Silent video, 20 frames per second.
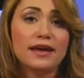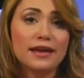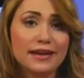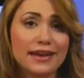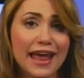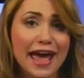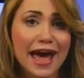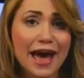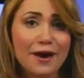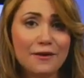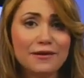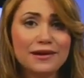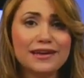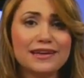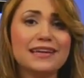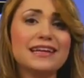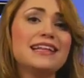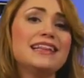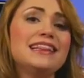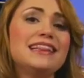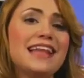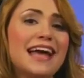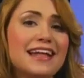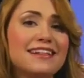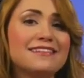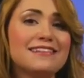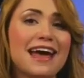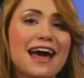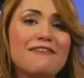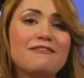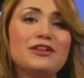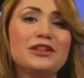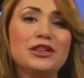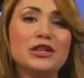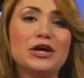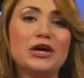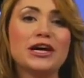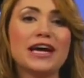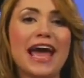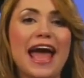Now, let's have a
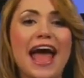look